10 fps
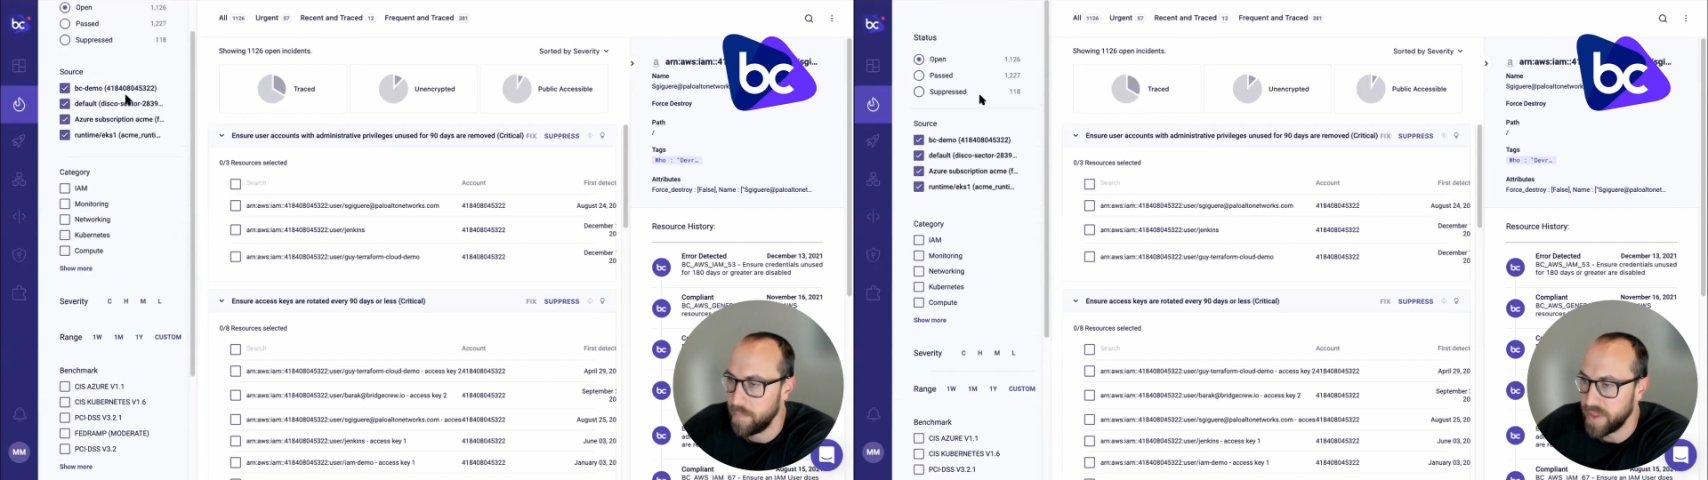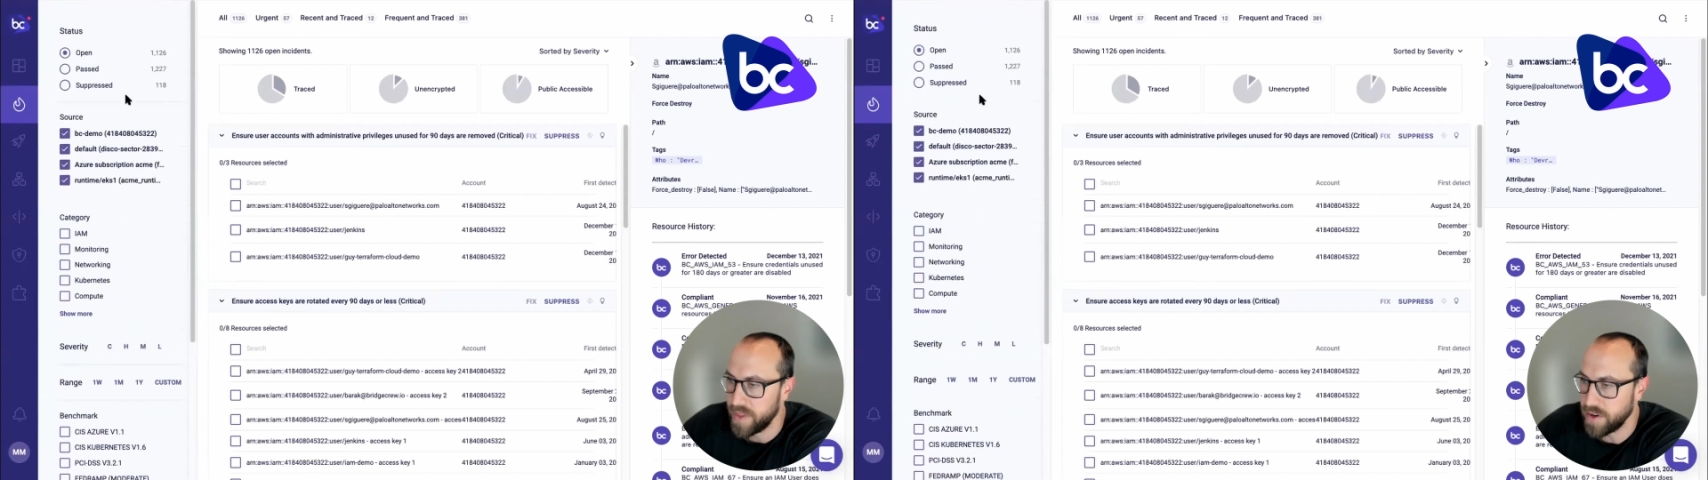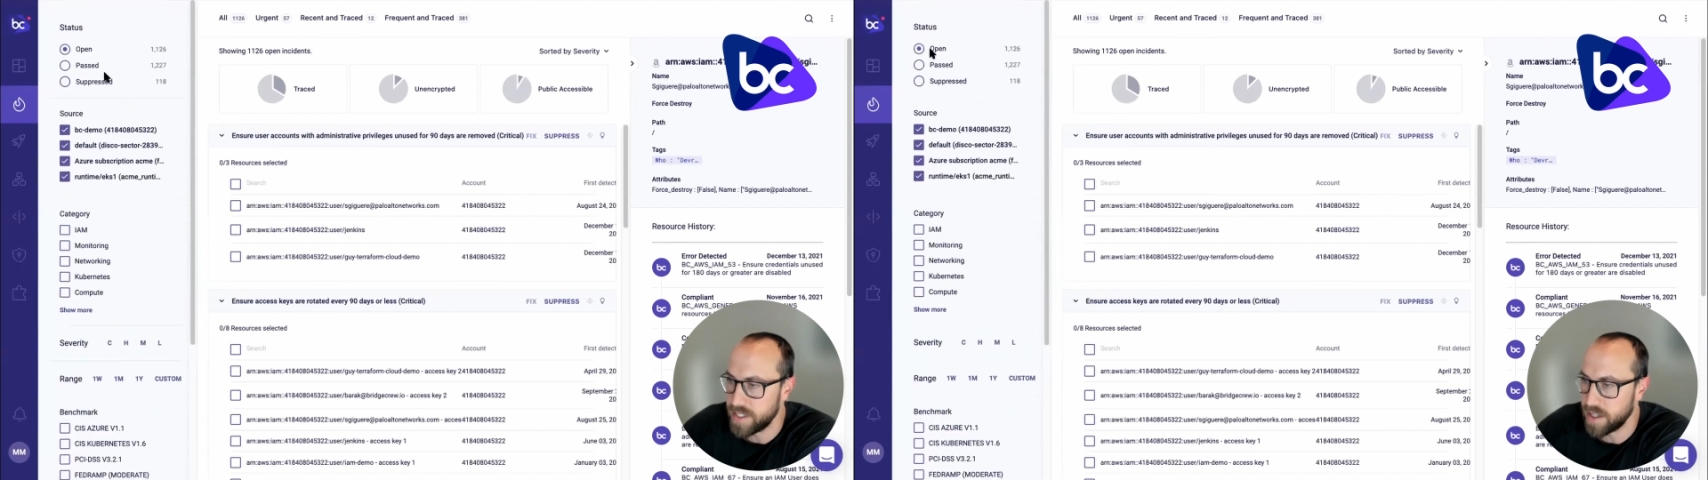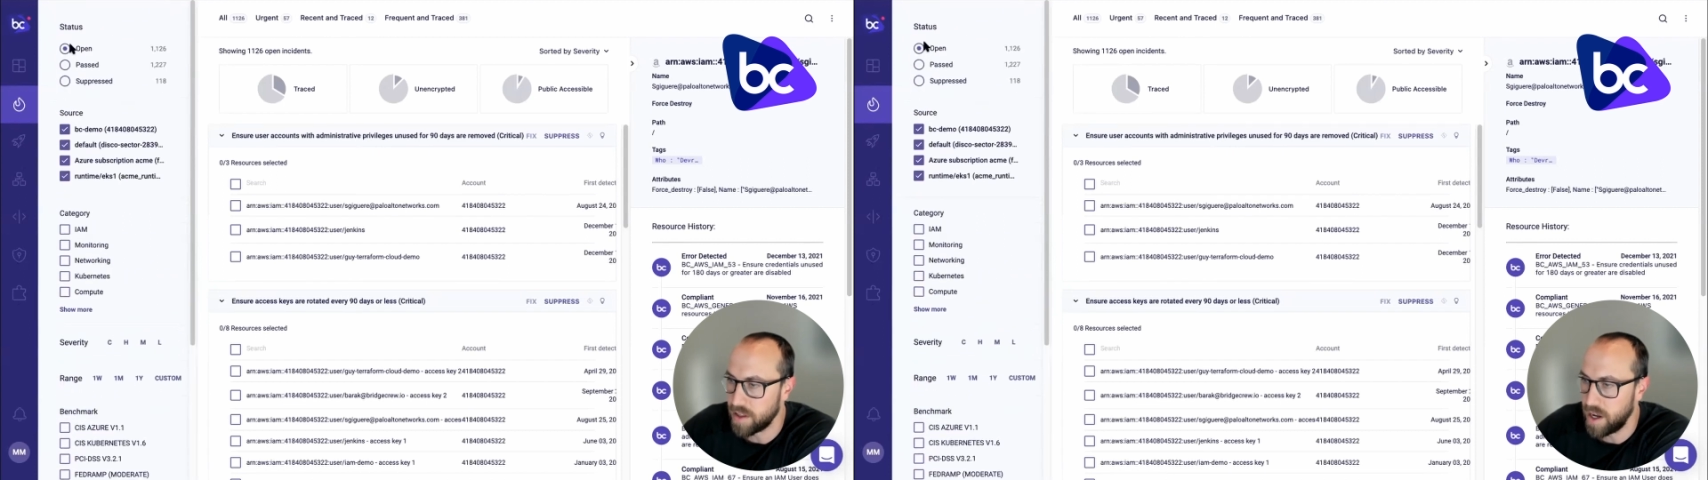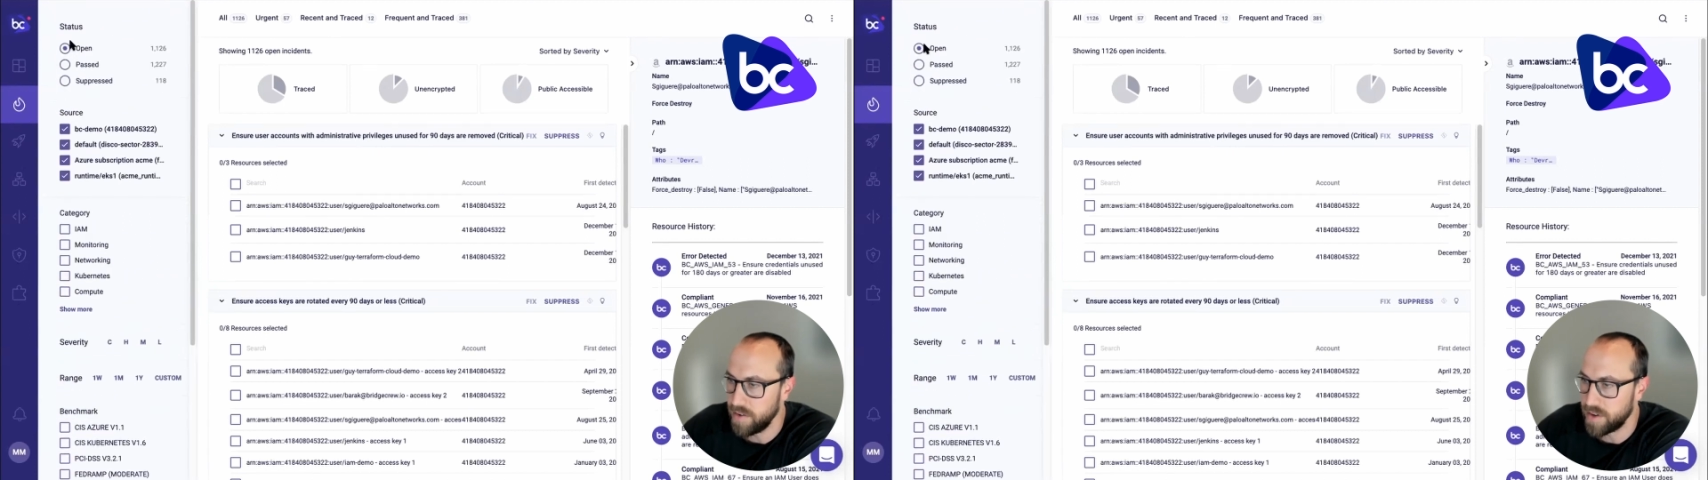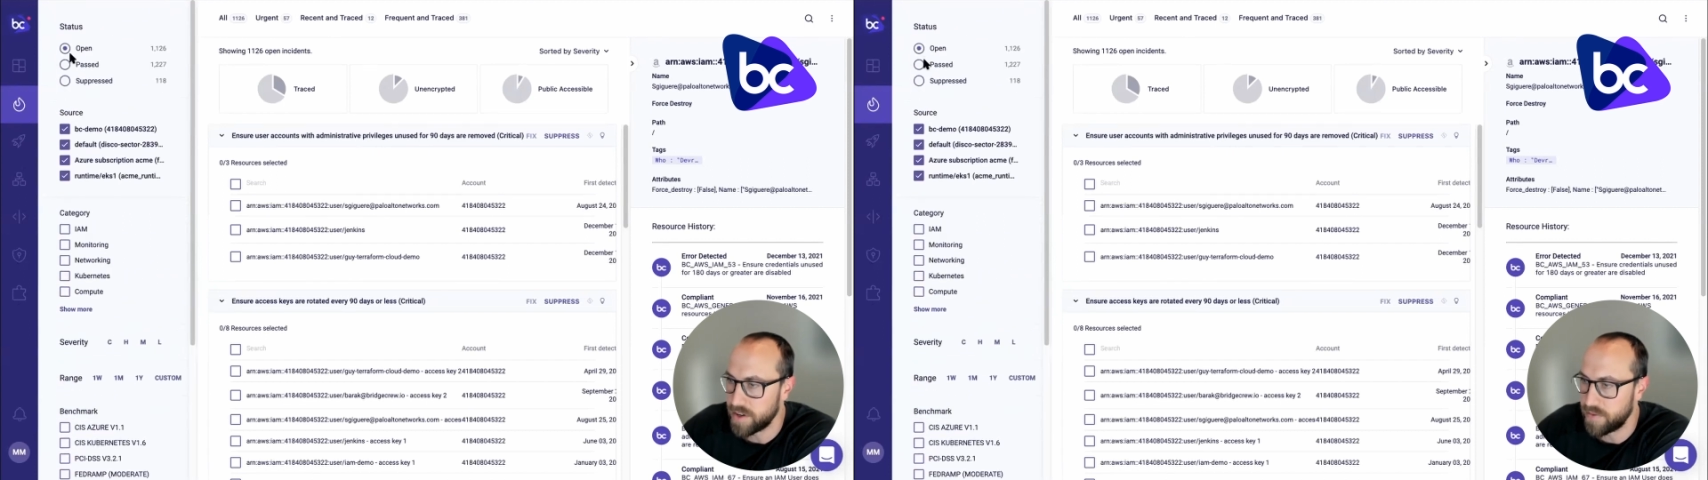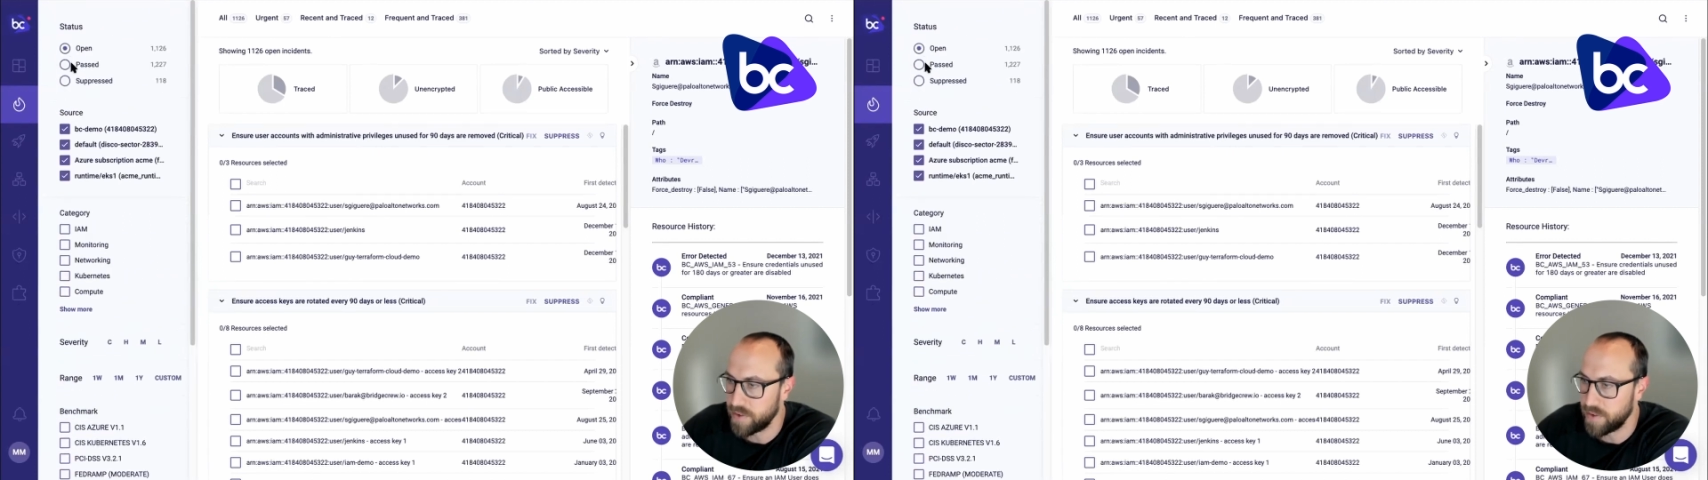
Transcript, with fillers: And you can see a lot of the